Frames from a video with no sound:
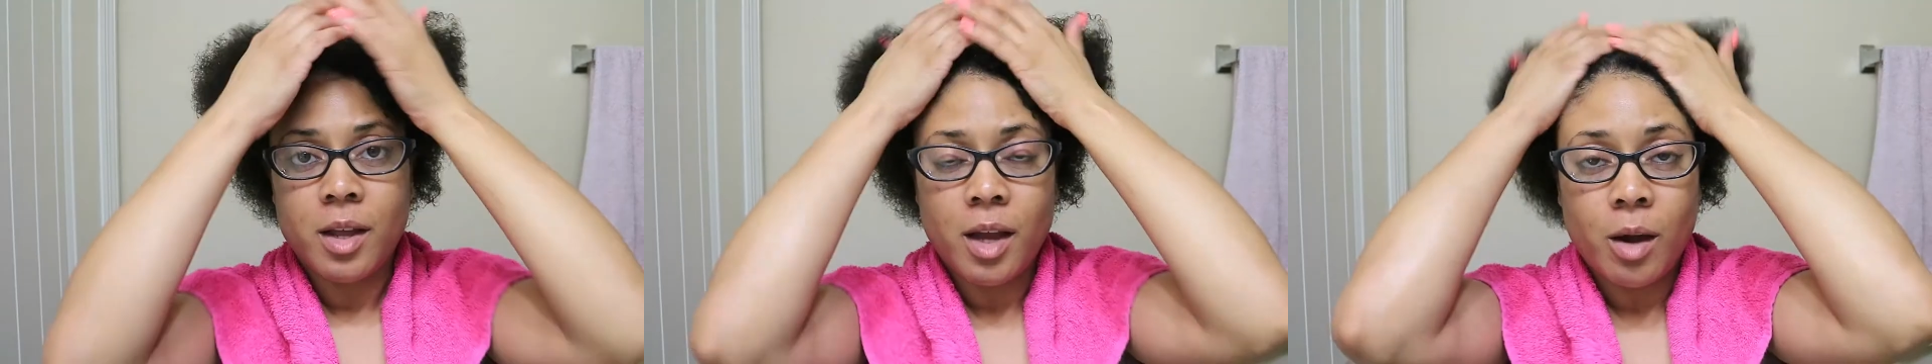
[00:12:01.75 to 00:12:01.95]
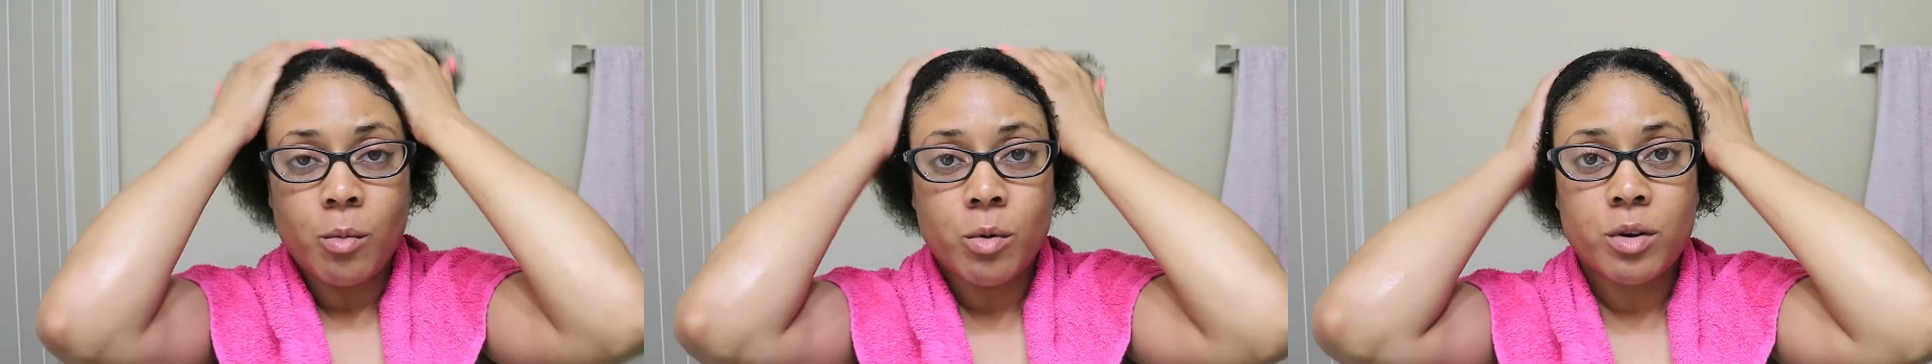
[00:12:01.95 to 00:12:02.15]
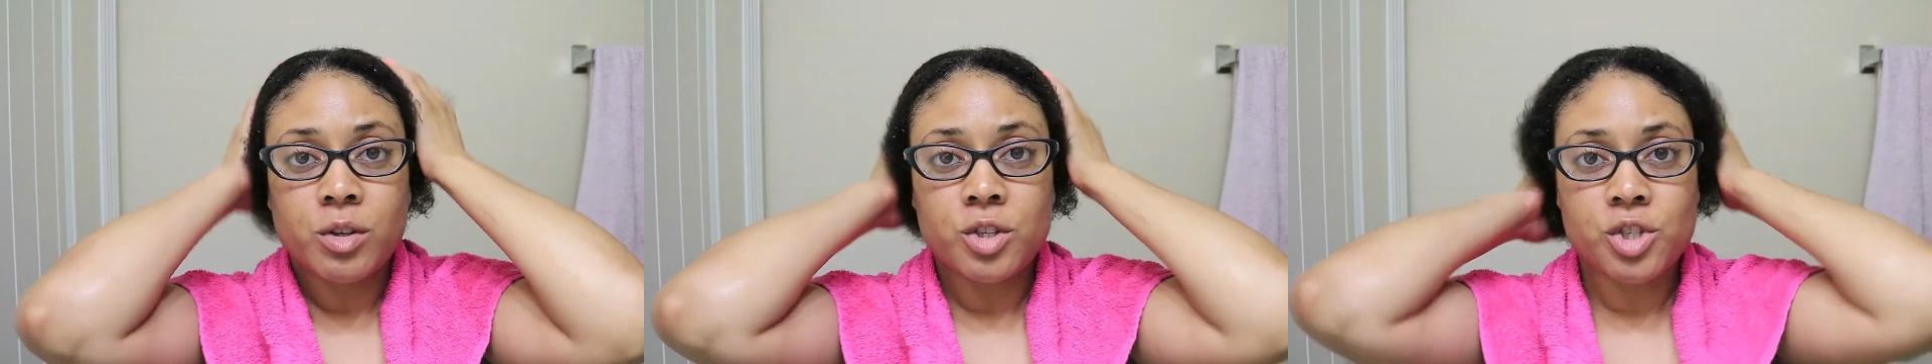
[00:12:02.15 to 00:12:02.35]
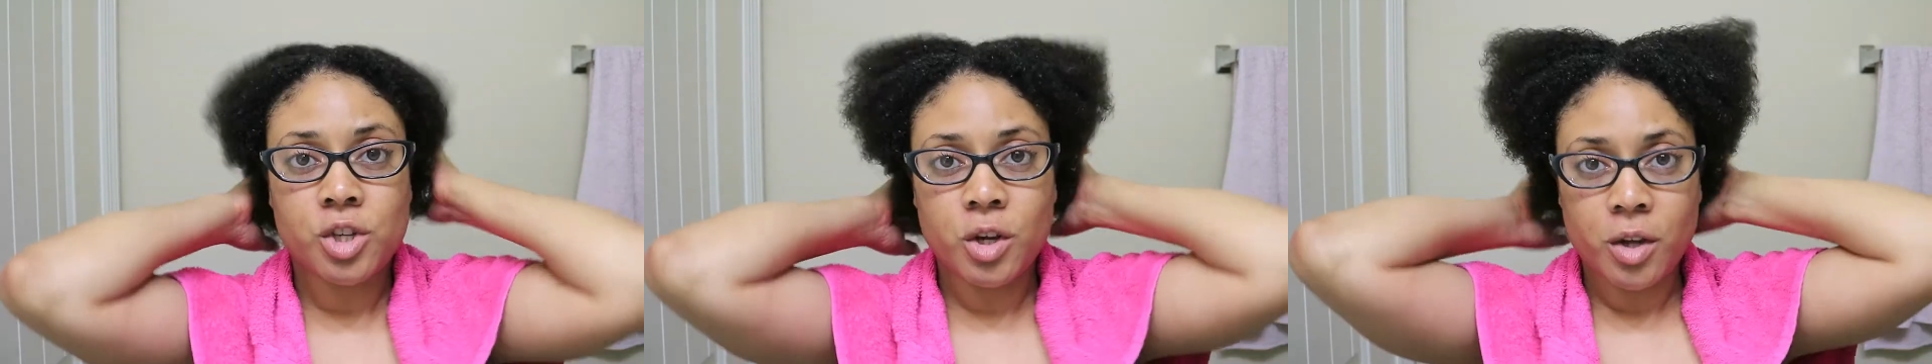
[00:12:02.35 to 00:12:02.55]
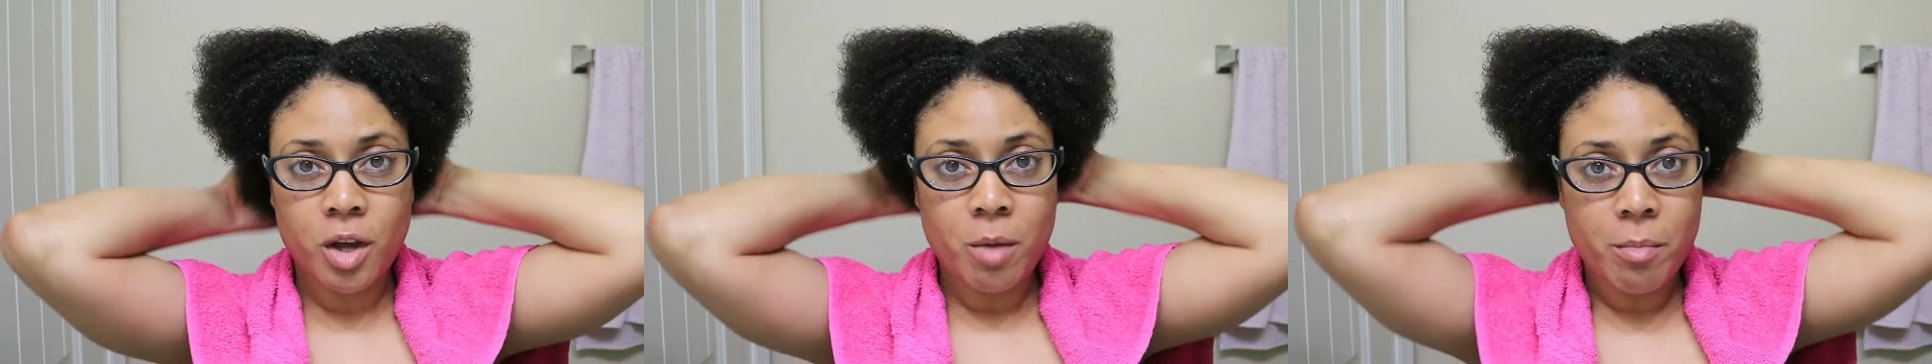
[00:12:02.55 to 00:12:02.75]
I want to
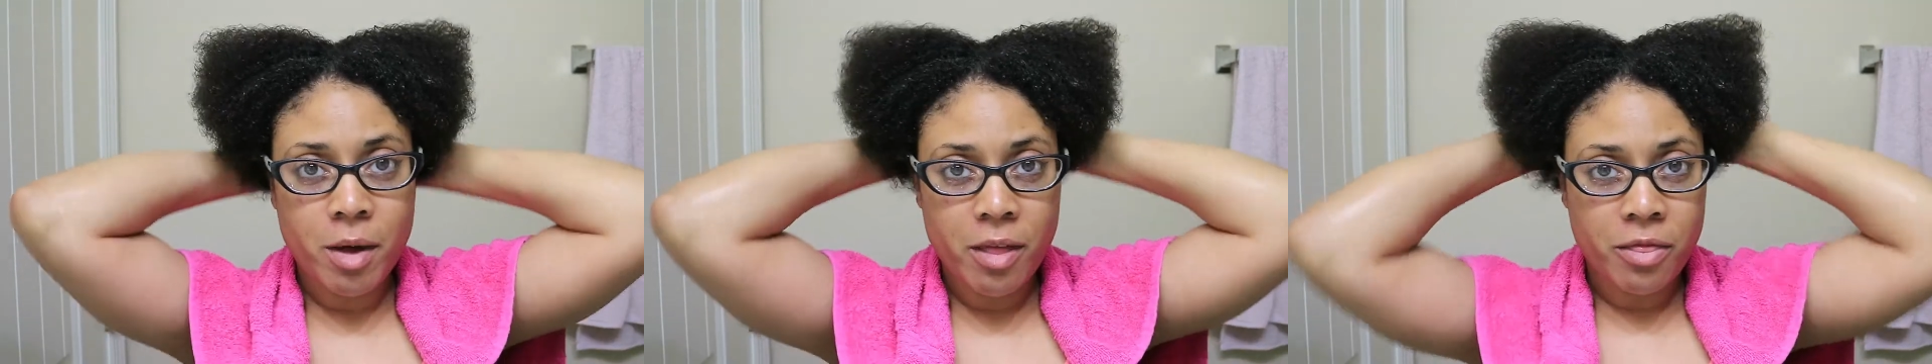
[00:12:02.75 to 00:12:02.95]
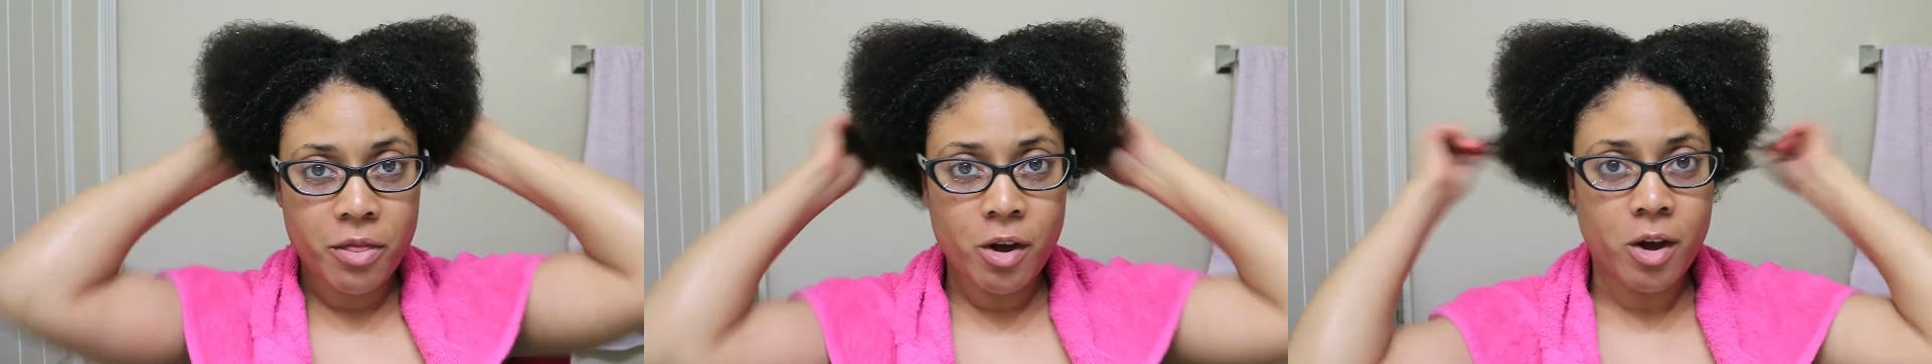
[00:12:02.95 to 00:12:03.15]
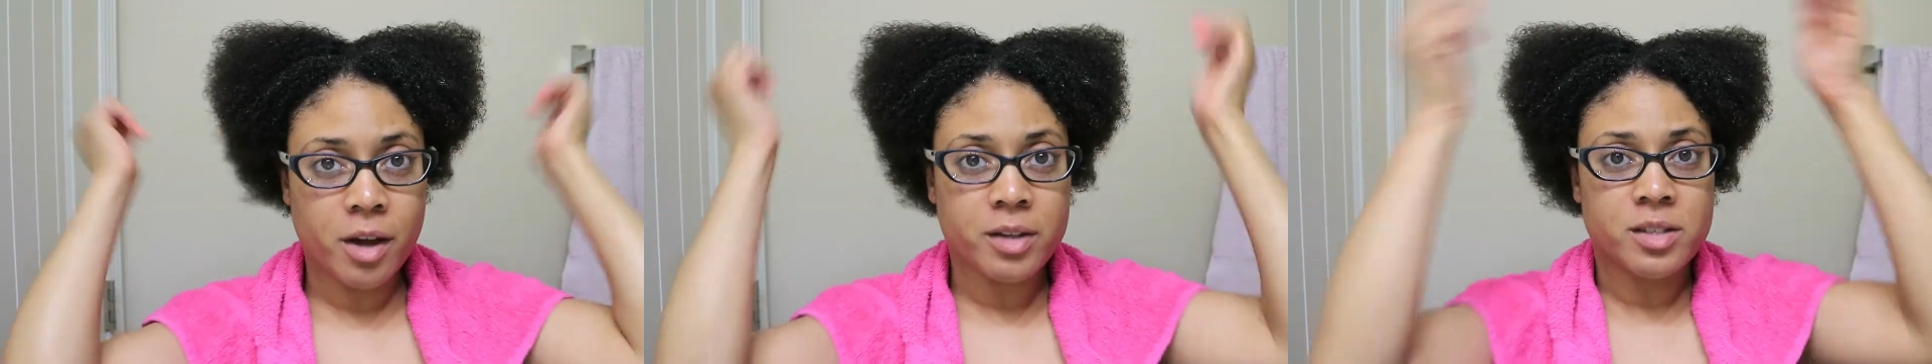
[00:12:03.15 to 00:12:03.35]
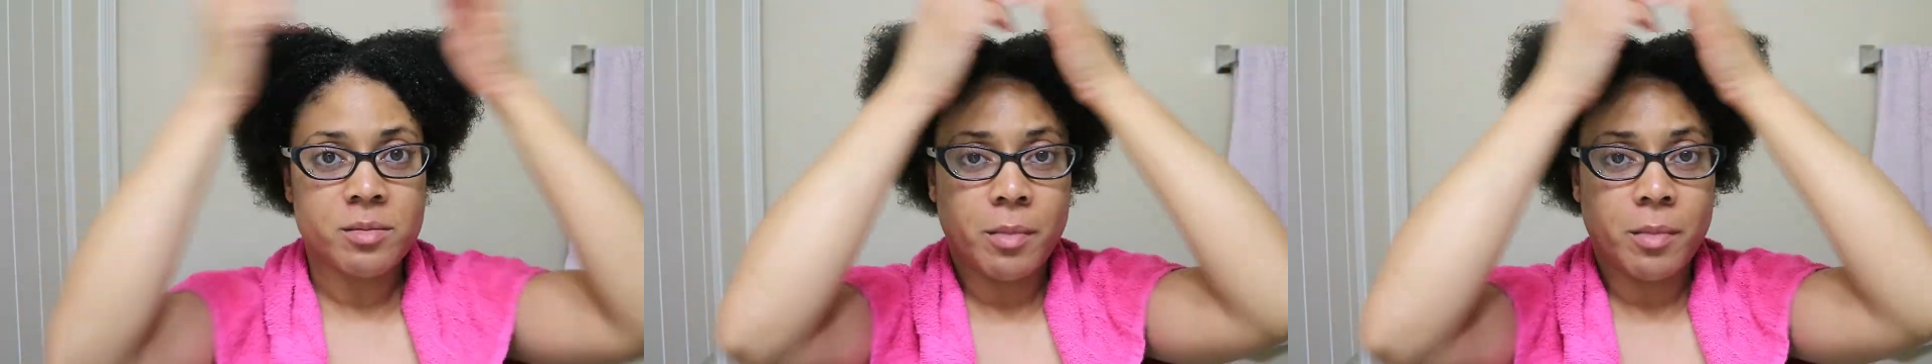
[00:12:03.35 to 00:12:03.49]
show y'all my thoughts,